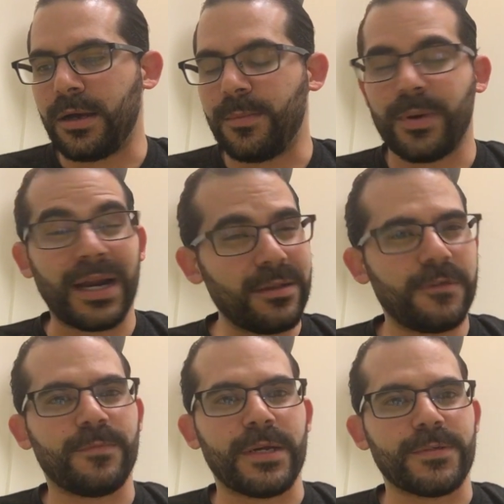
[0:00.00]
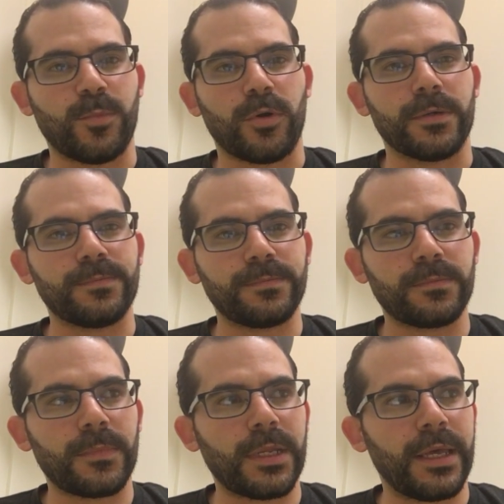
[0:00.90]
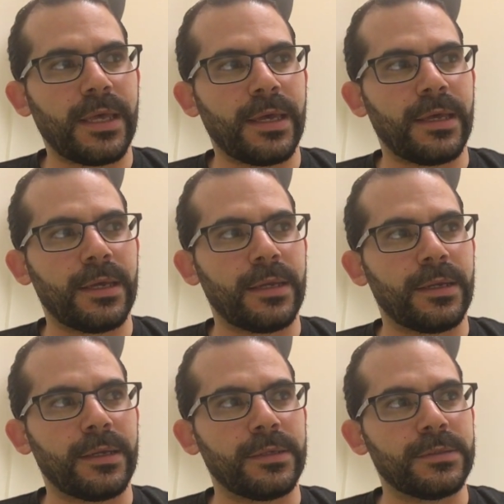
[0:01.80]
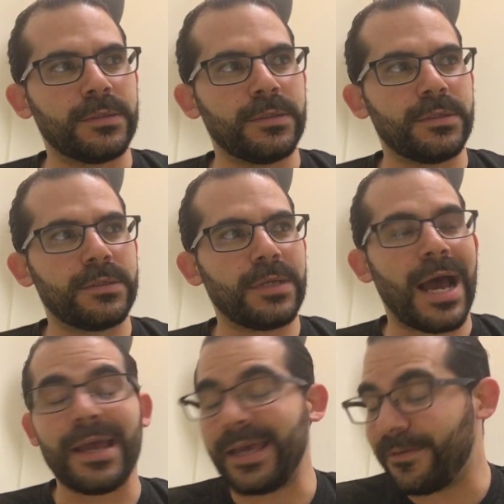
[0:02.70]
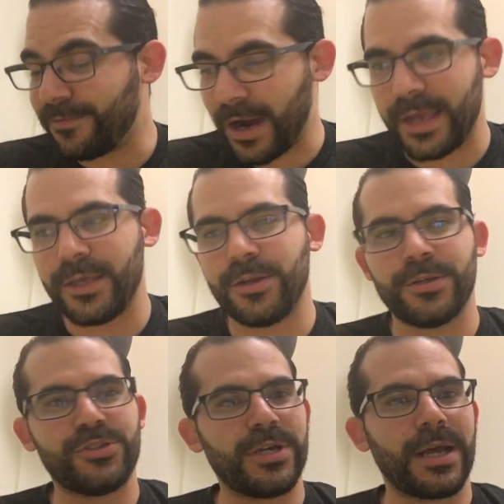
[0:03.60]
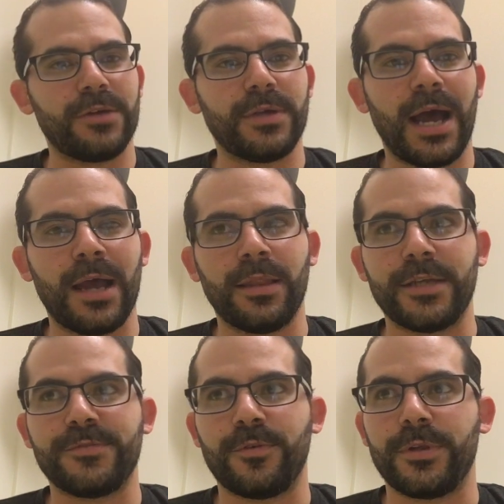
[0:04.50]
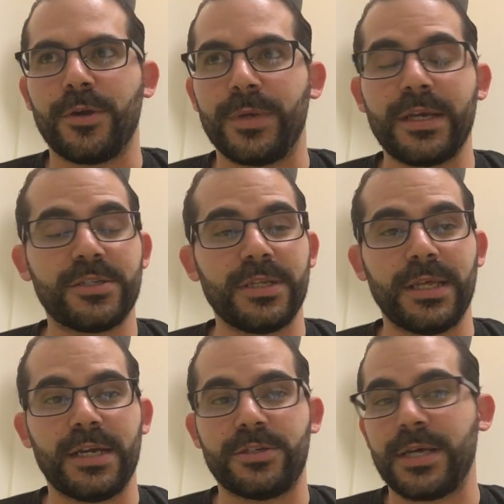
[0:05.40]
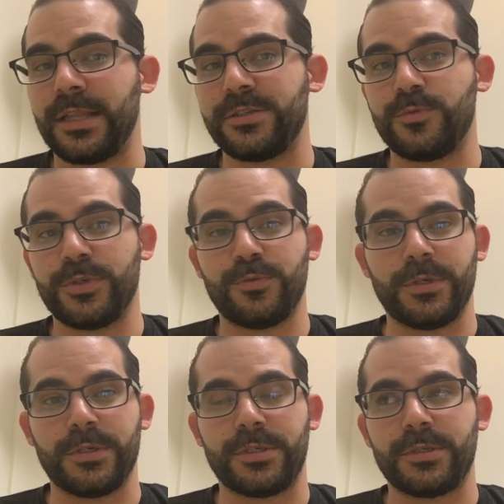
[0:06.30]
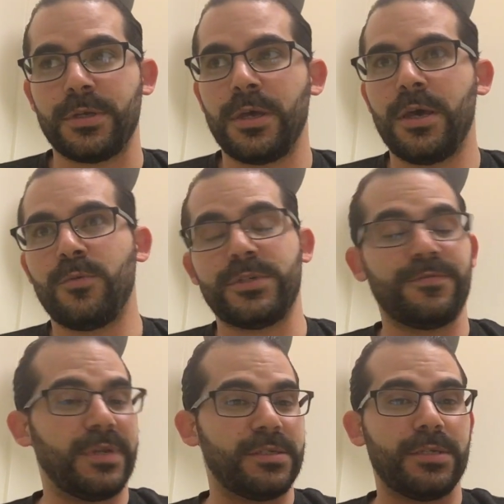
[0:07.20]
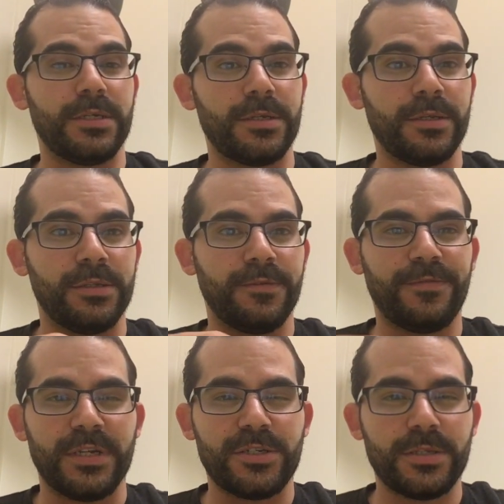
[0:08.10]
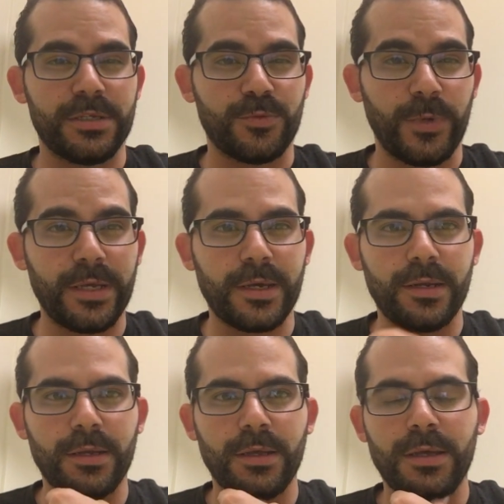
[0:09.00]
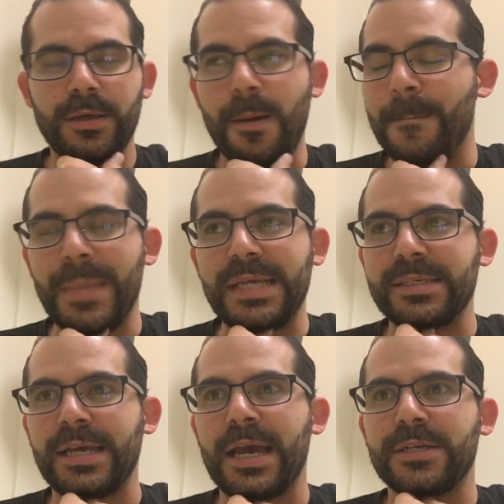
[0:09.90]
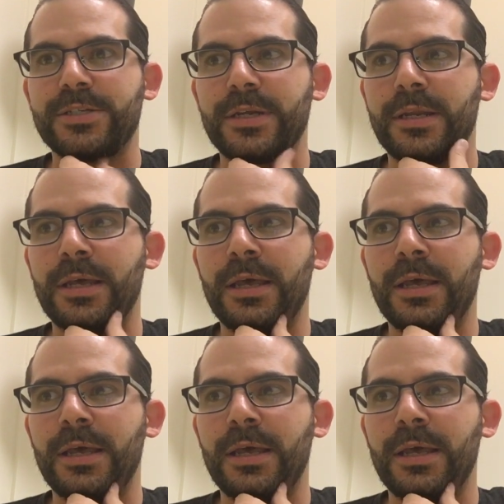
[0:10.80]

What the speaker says: But I love my sport. And I invite you to check out the highlights for the Arica Chilean Challenge, which finished this weekend. Amazing action.